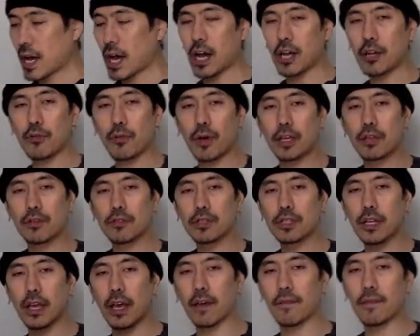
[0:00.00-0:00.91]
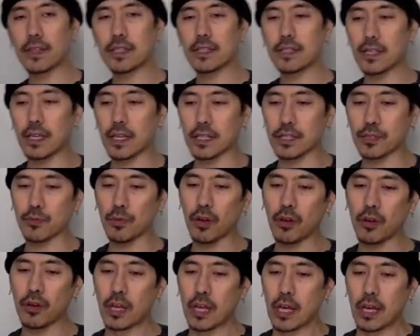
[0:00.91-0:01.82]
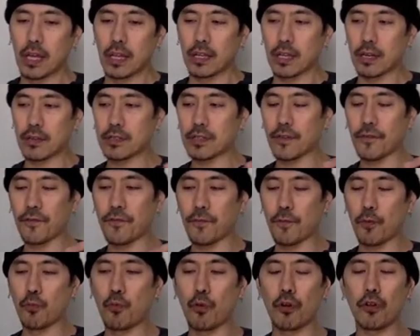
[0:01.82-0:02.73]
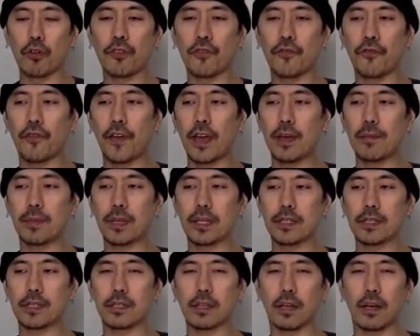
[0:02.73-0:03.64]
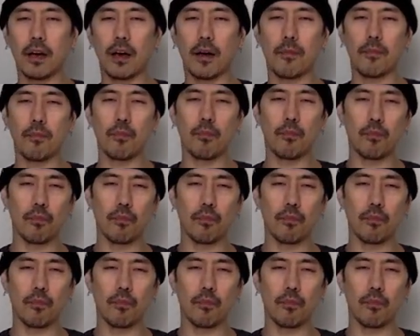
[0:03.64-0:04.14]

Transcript: how do I use the Heaven Six? Well, there's a world famous uh,